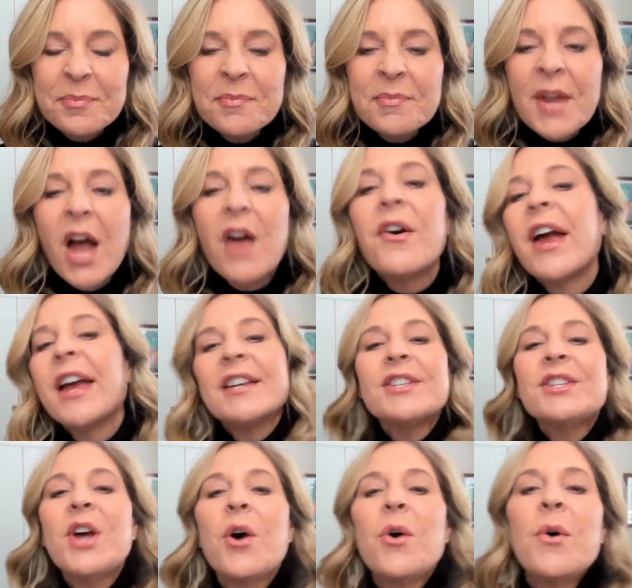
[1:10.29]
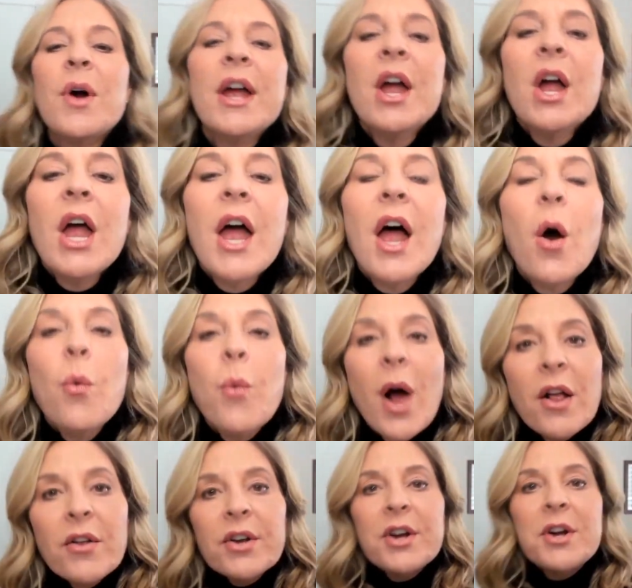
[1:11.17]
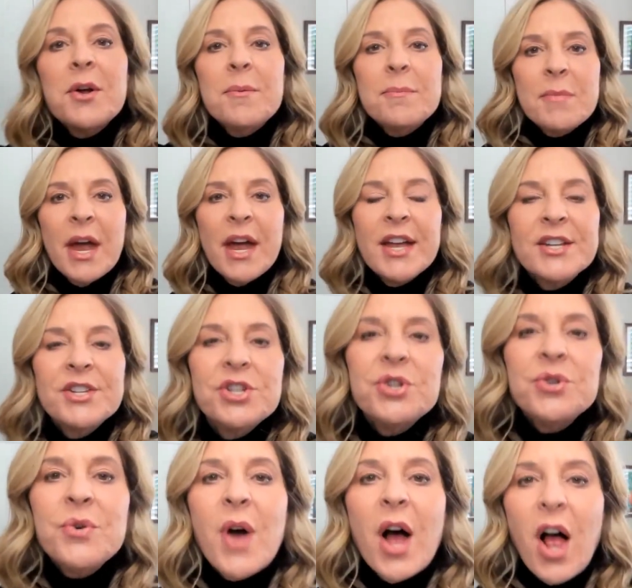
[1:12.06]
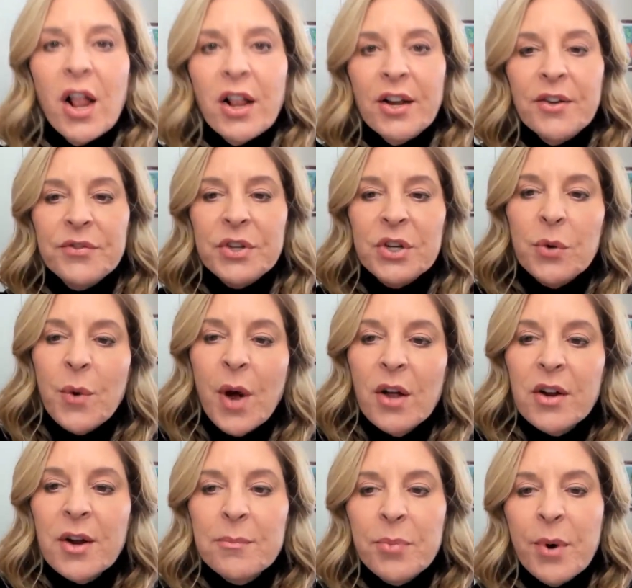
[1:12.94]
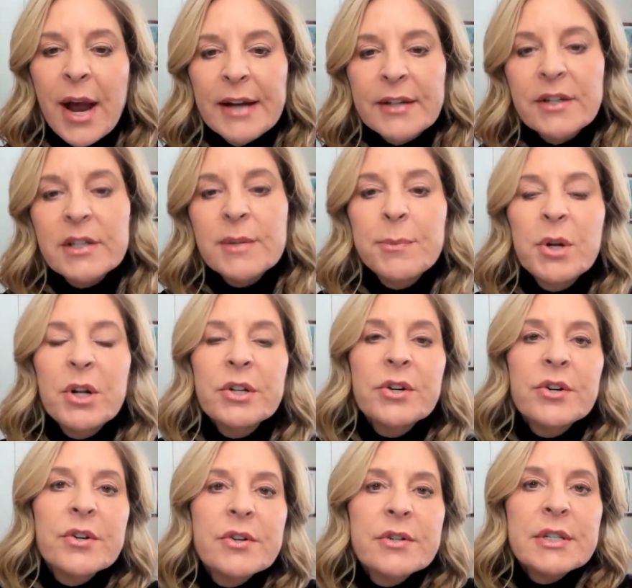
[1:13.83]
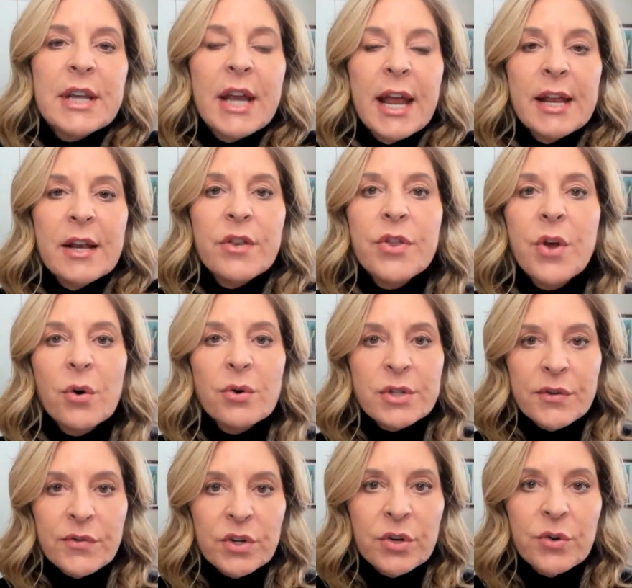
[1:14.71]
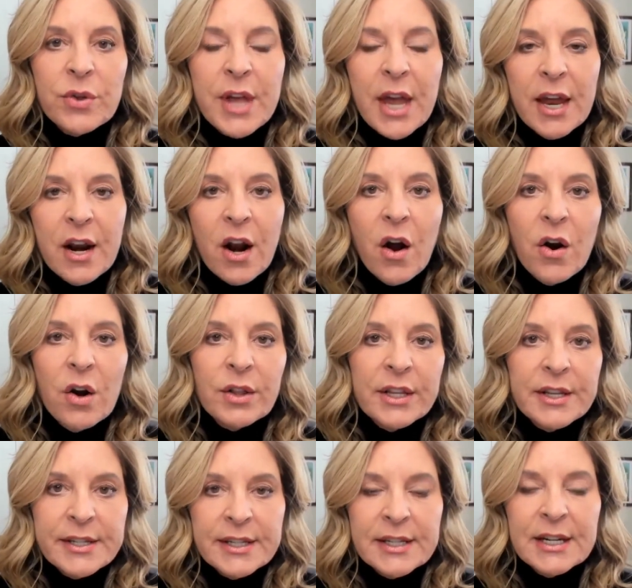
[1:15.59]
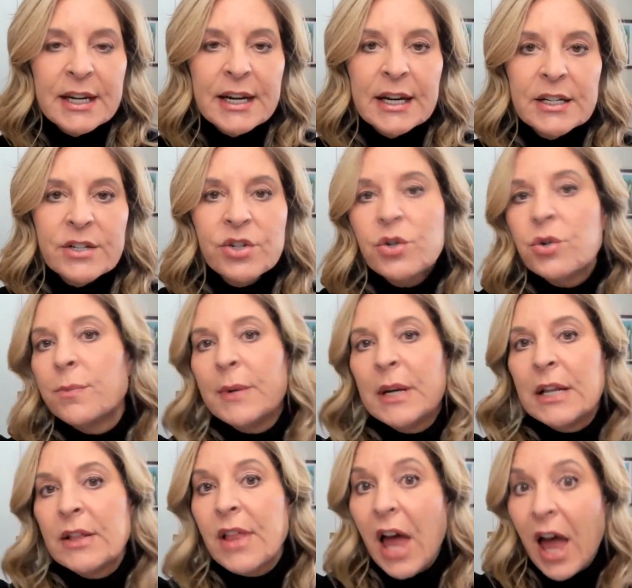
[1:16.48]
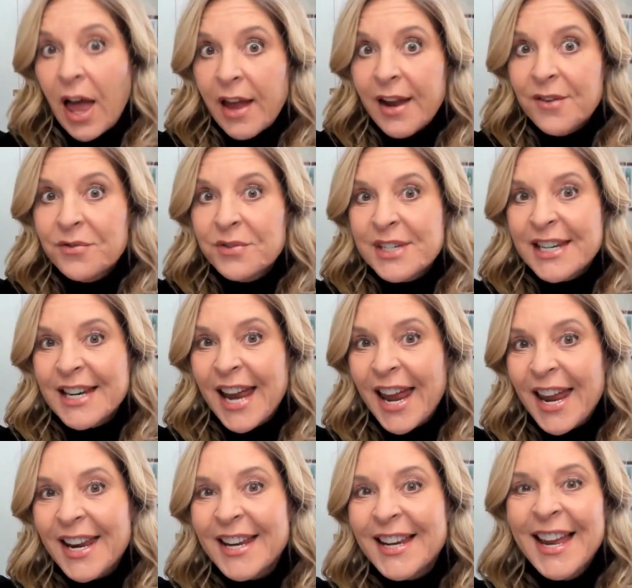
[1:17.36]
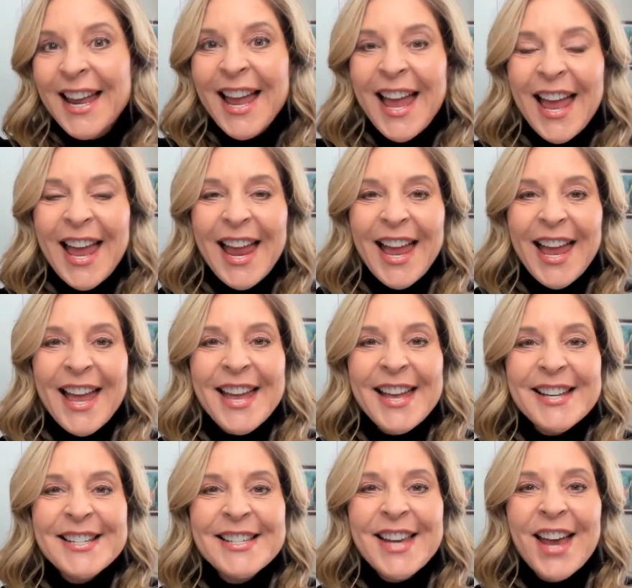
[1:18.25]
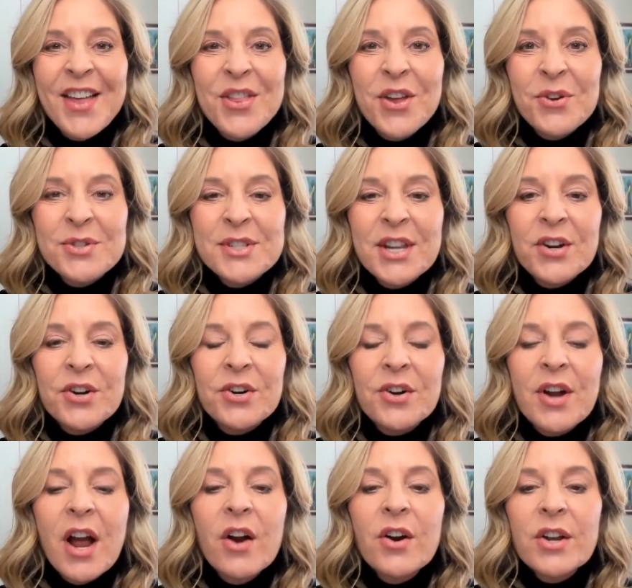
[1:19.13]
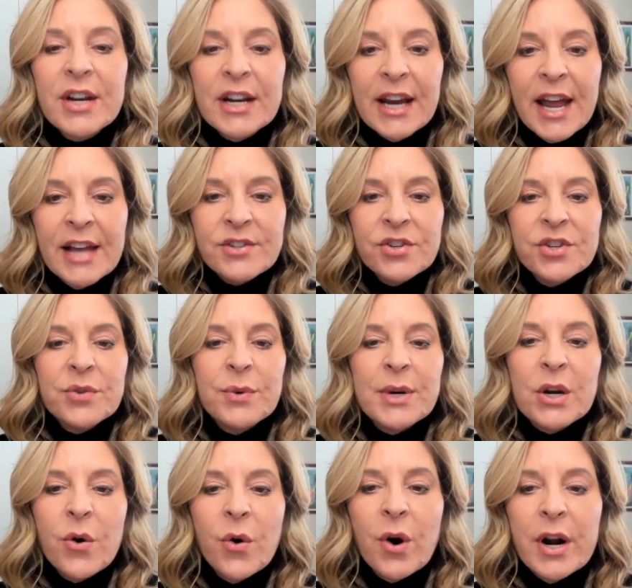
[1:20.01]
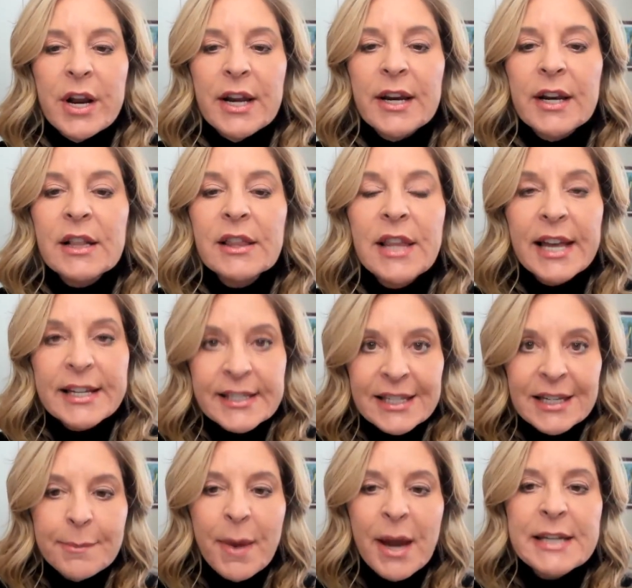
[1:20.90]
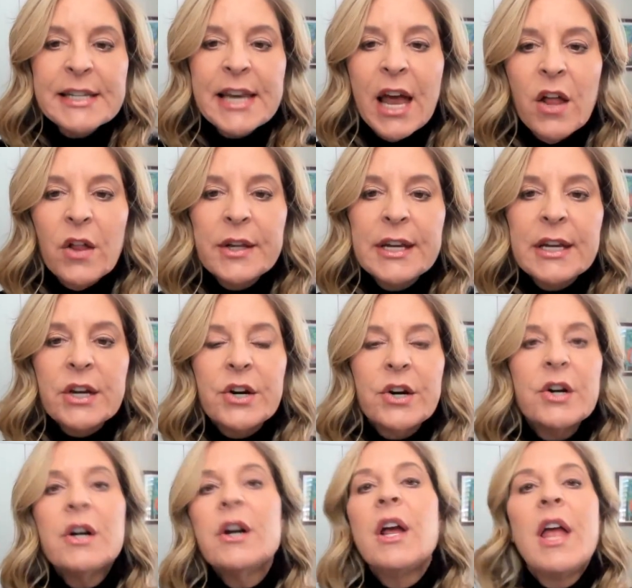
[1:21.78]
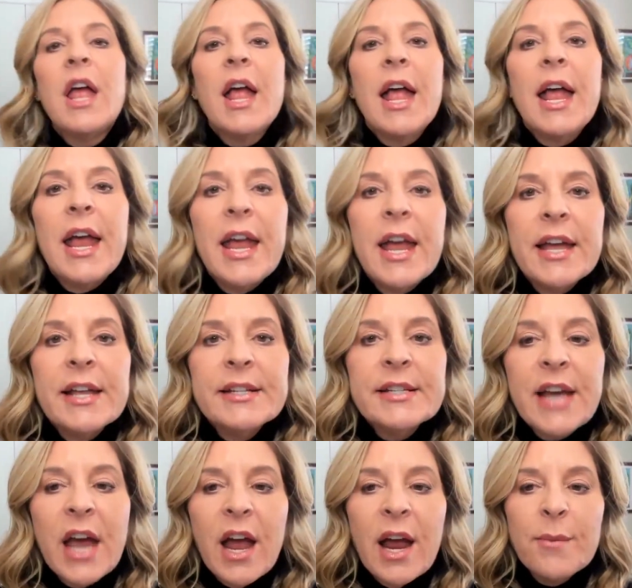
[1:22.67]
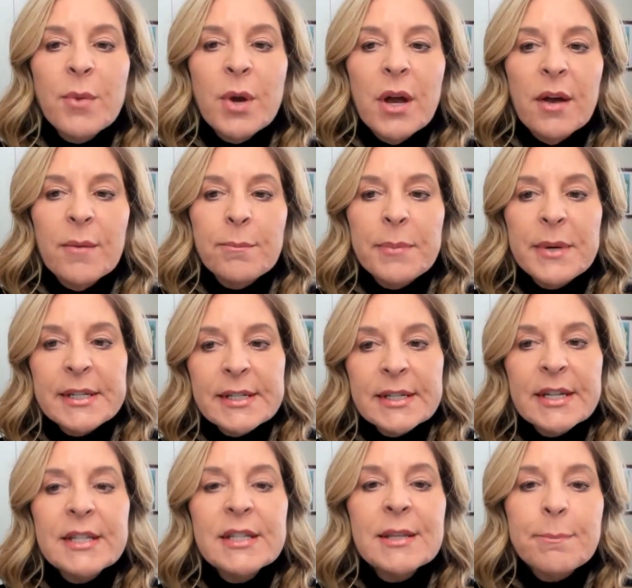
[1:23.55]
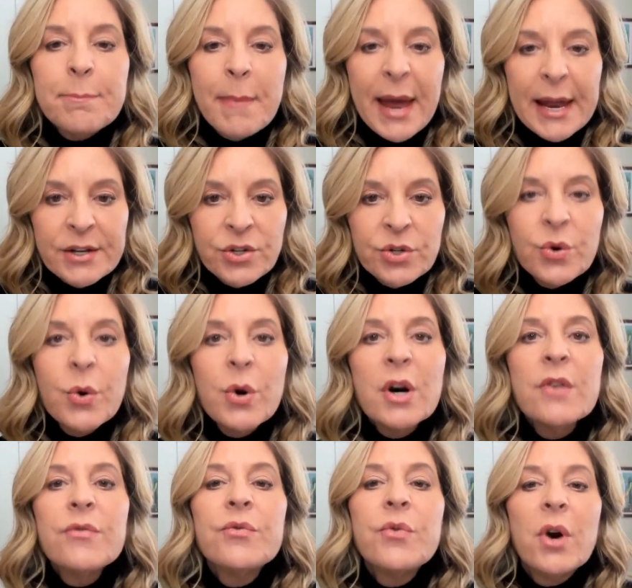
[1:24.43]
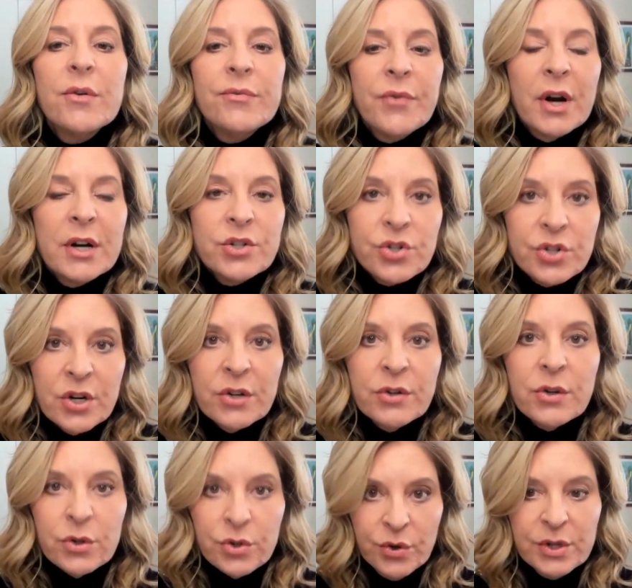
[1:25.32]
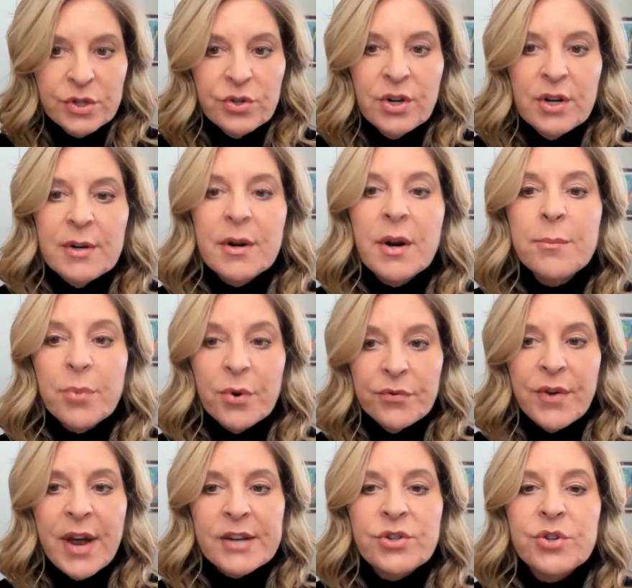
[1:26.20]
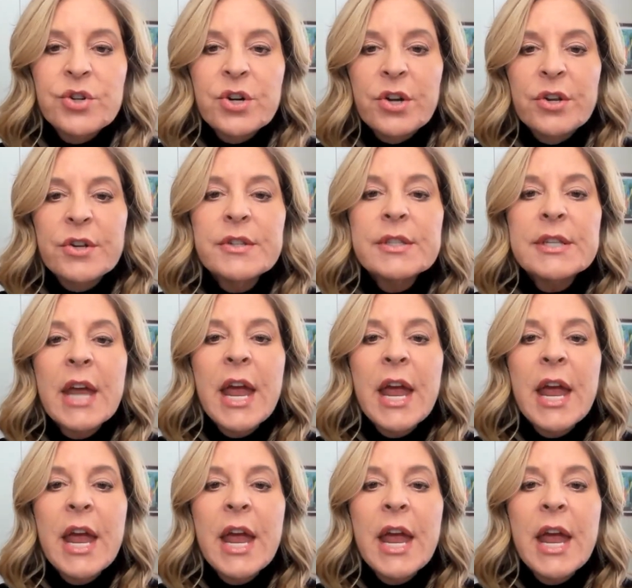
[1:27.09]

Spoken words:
All right, so welcome to all of you. Welcome, practice builders, and those of you that are listening to me live today, and those that are going to catch the recording. Leslie Bytel here, and I'm a business mentor for functional nutrition professionals.